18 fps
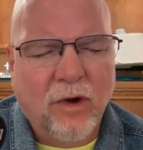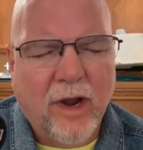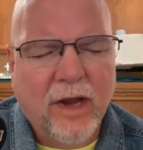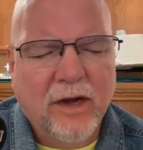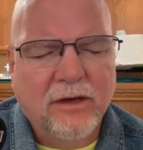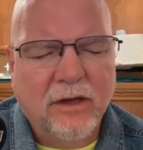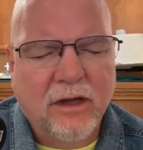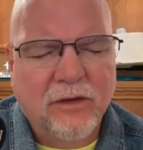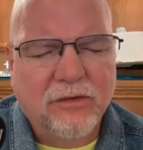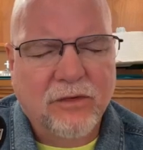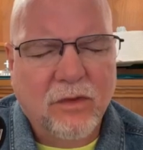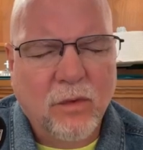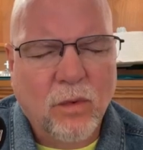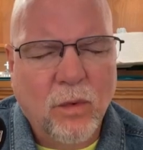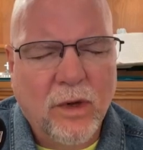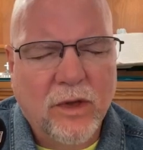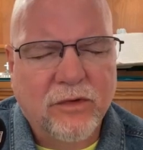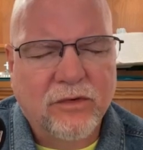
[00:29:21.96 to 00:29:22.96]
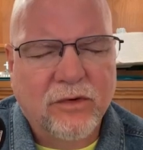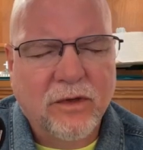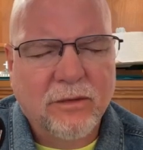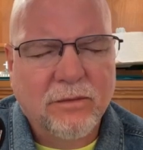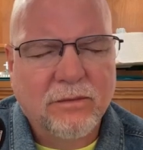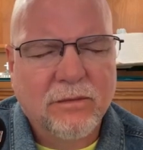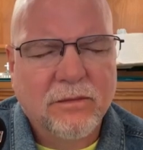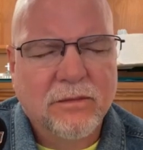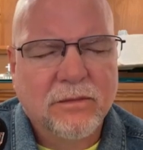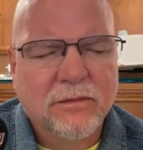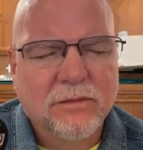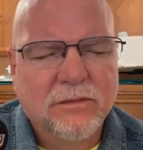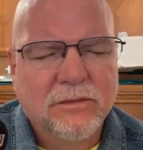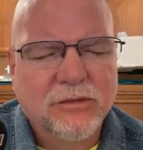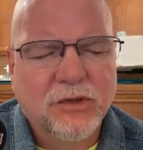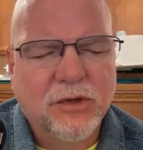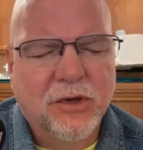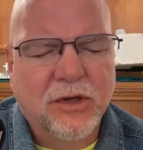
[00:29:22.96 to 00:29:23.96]
Grant us the wisdom
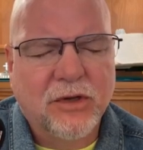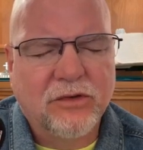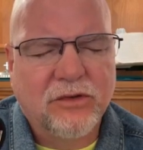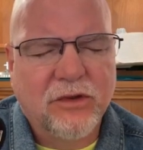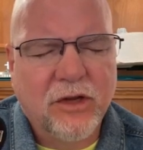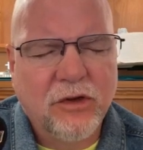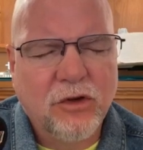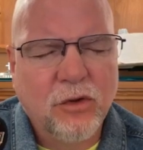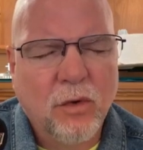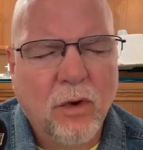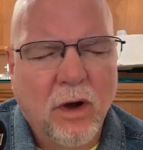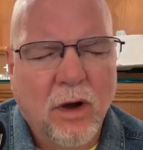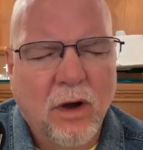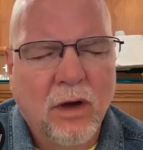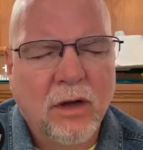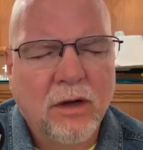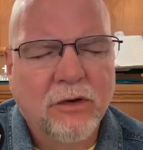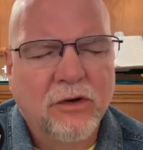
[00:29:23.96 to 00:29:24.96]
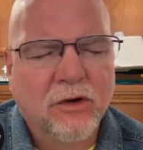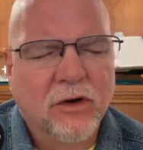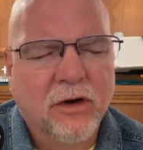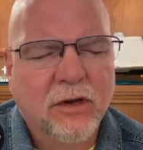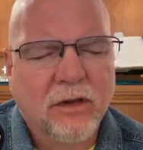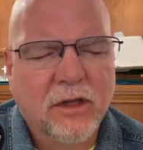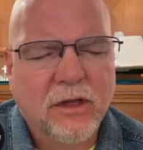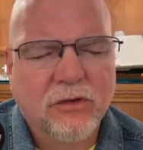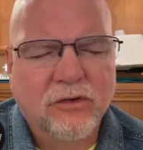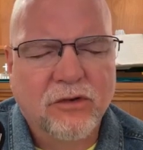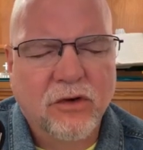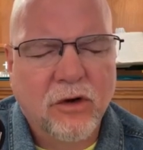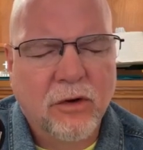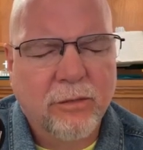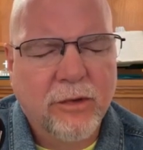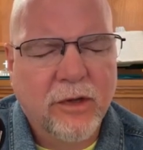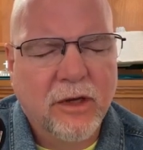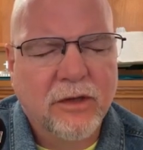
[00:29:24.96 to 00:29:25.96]
to continue on during these
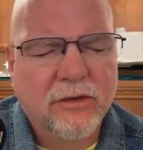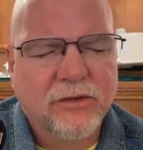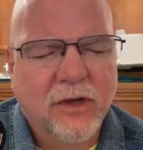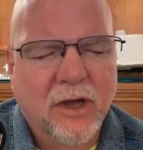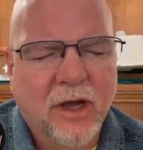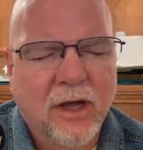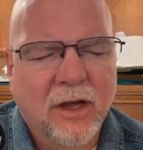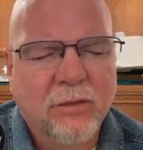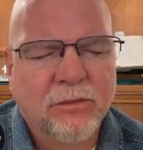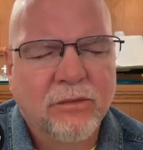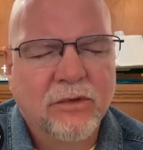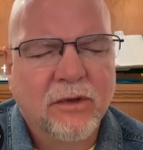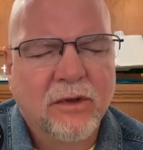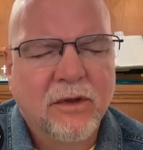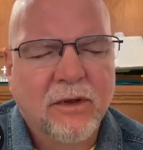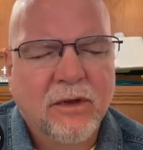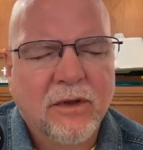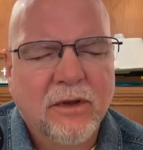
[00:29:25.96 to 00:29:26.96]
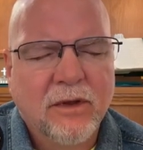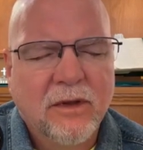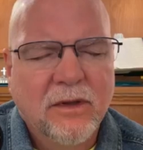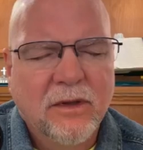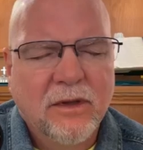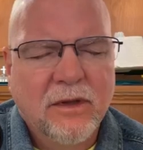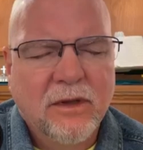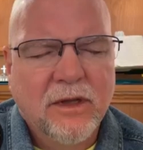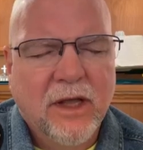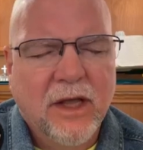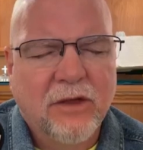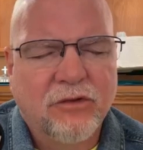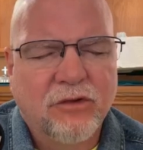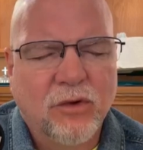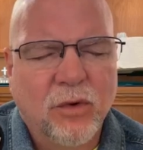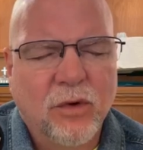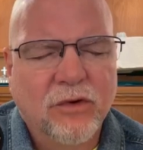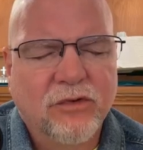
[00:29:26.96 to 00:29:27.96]
turbulent times
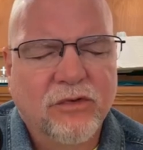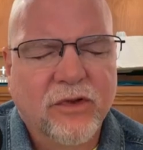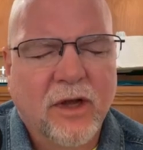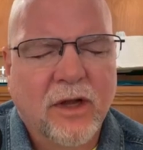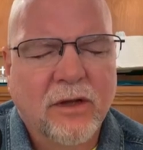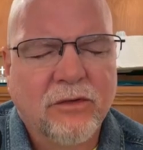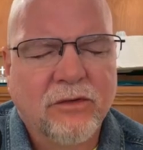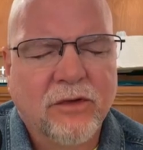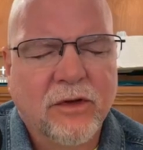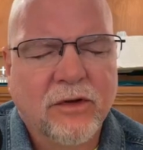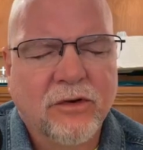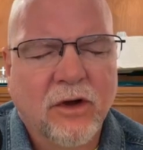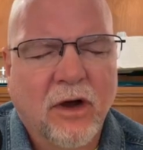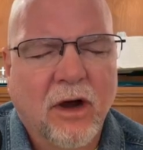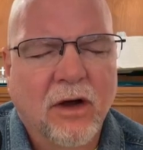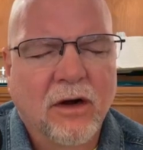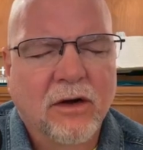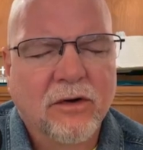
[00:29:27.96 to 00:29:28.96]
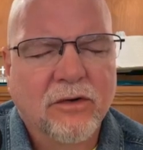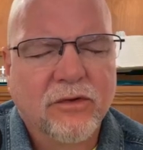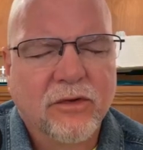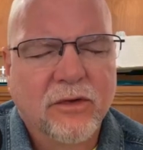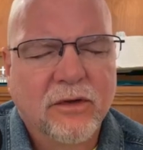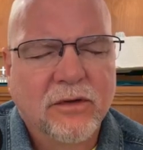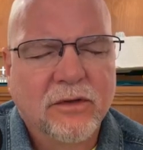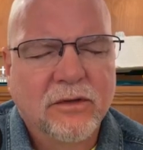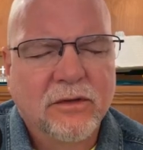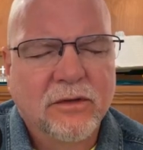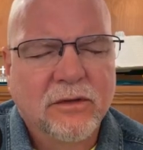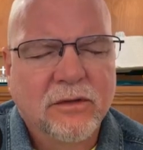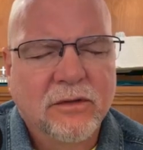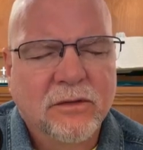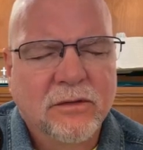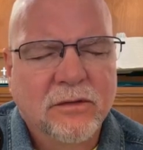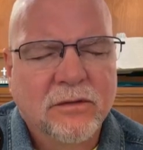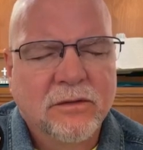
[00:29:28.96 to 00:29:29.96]
as your sons and daughters.
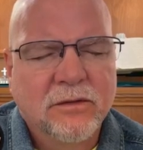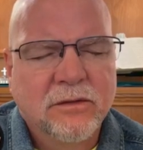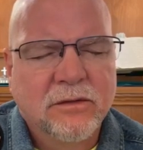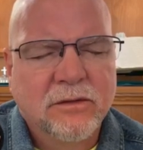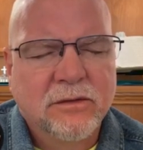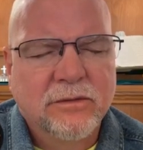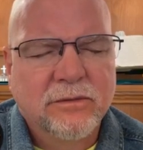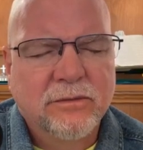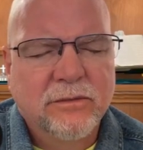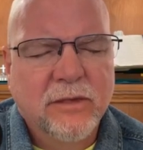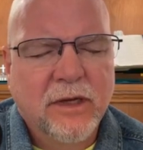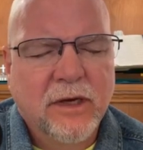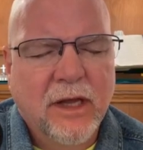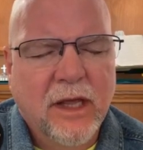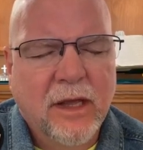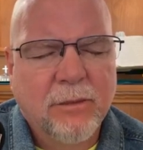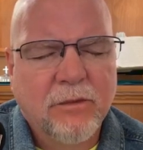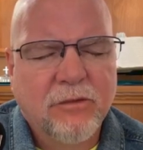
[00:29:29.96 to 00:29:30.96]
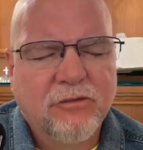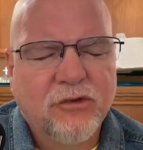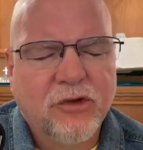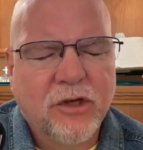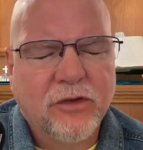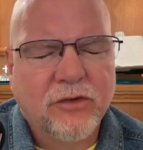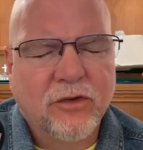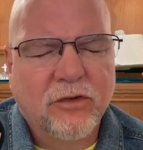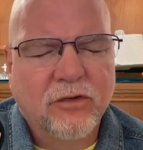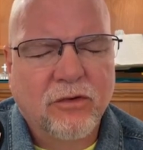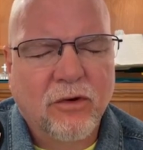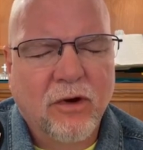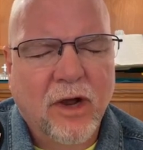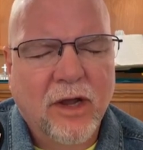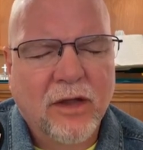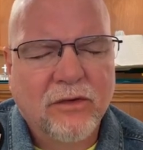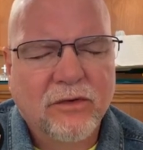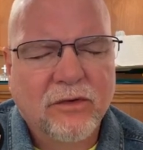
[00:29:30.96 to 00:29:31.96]
In the name of Jesus
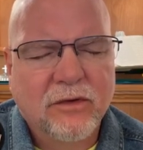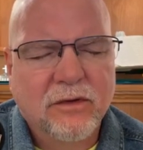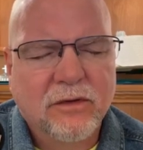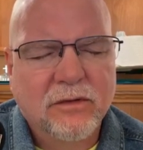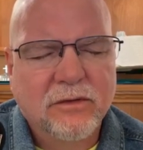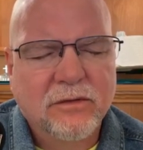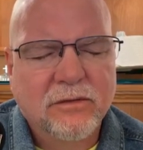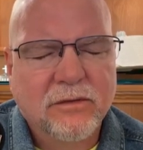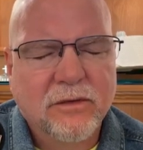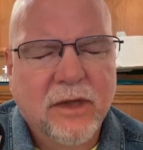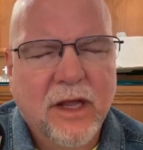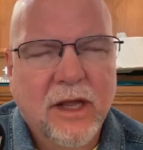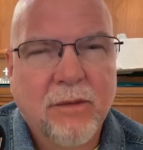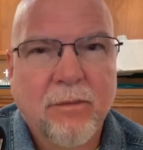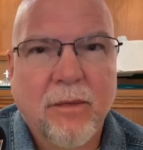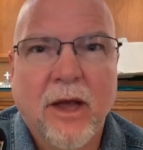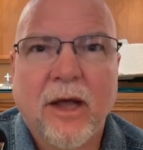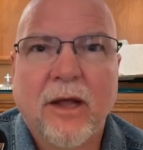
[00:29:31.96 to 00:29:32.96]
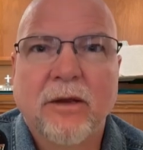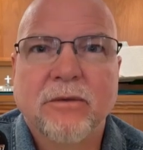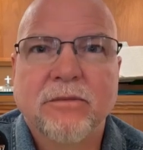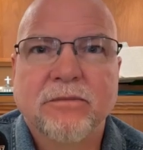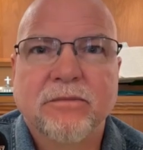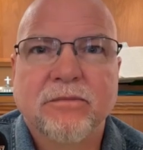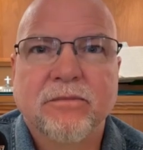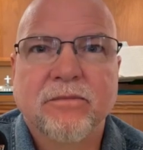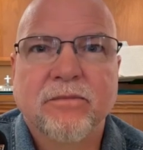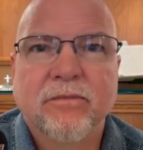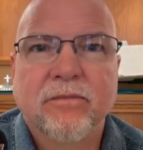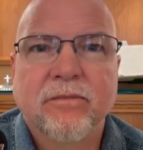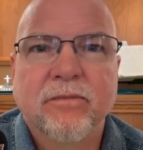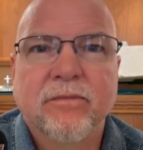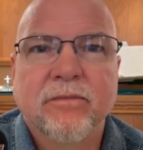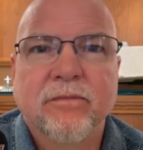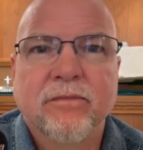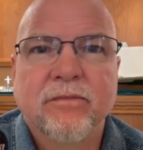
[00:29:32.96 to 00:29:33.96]
Christ, amen.
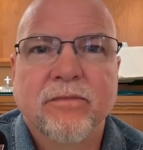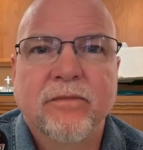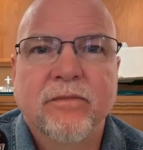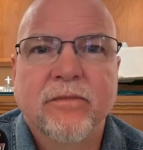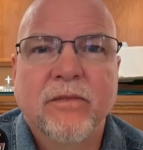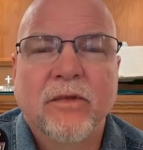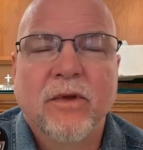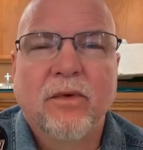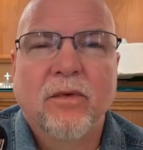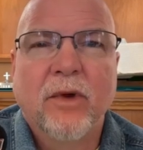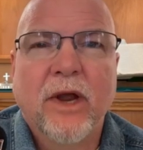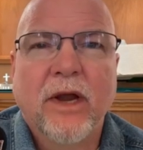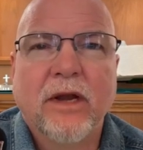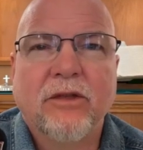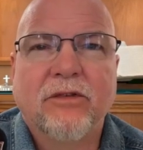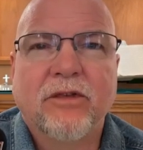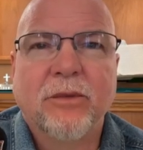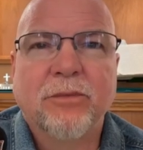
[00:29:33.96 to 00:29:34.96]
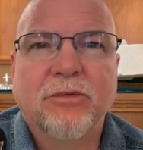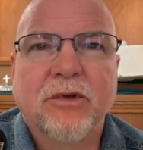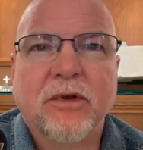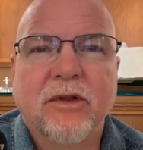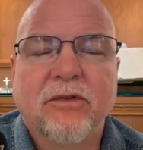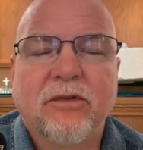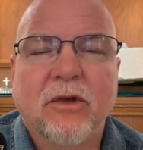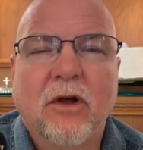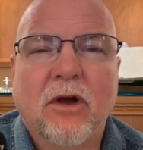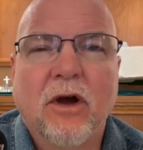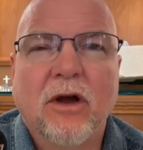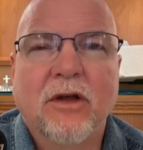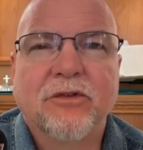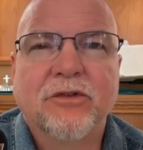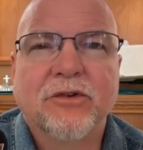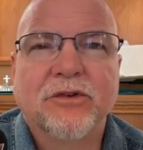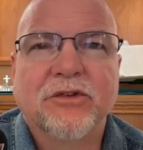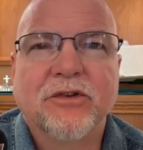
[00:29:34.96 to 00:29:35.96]
Randy Simpson is in
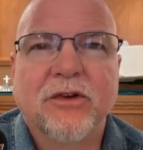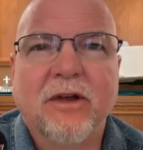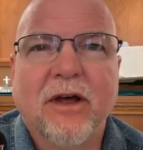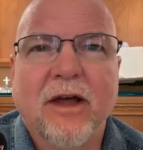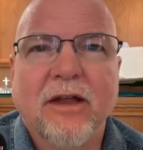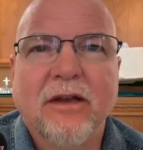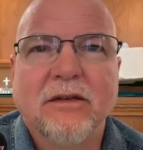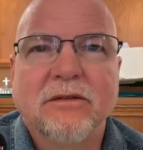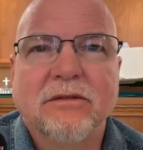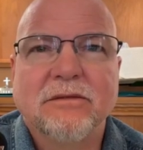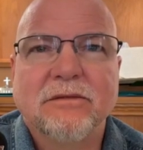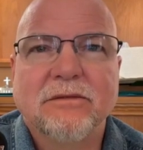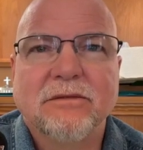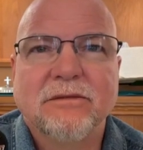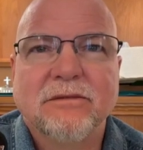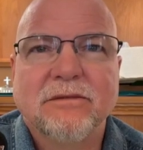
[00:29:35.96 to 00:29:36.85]
concert tonight.